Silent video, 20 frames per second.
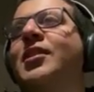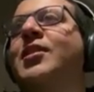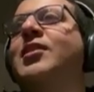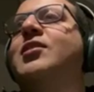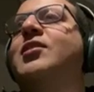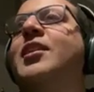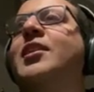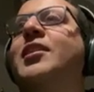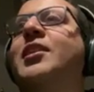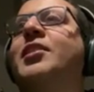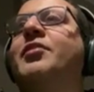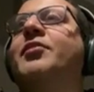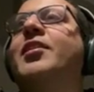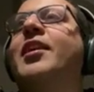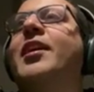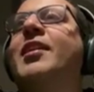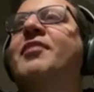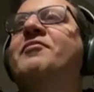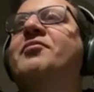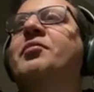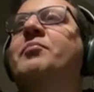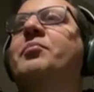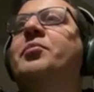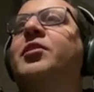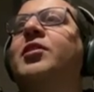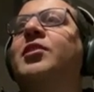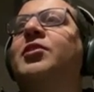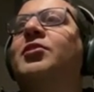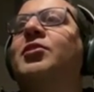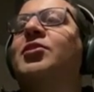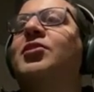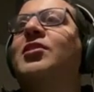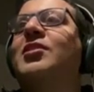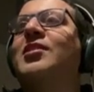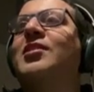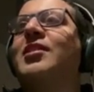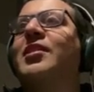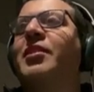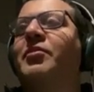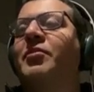Yes, and even I have the pediatricians,
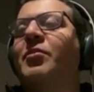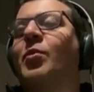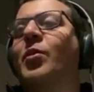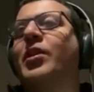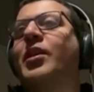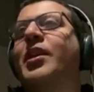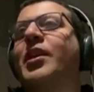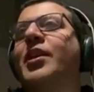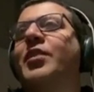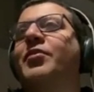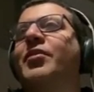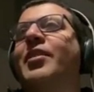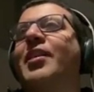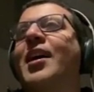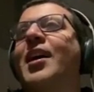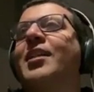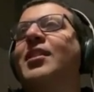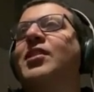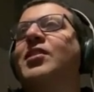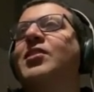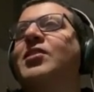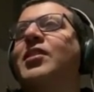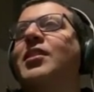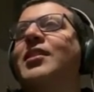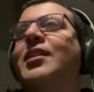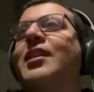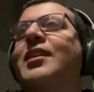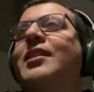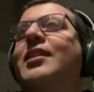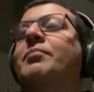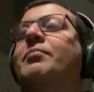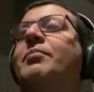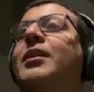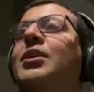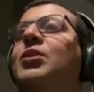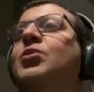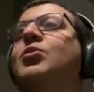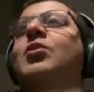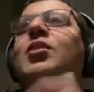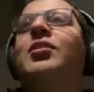when they give candies, they tell them,
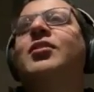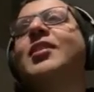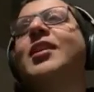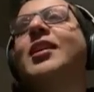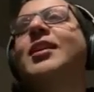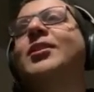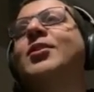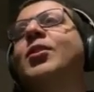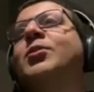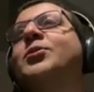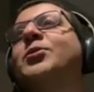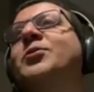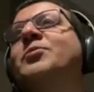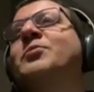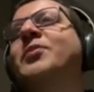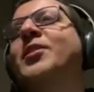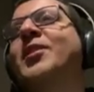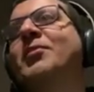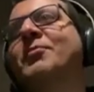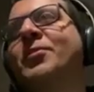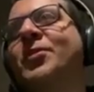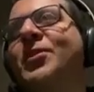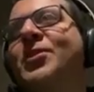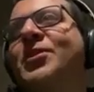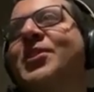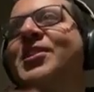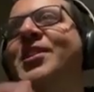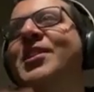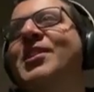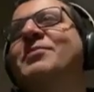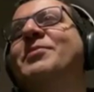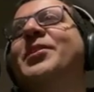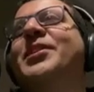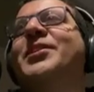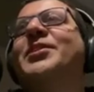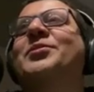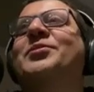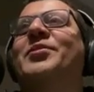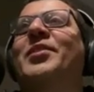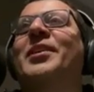please do not tell Dr. Mina because he's coming
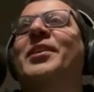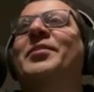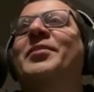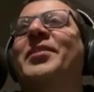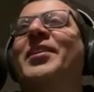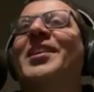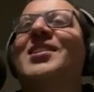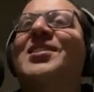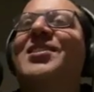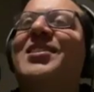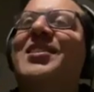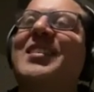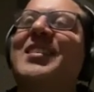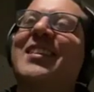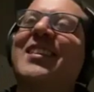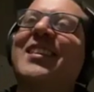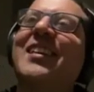to find us.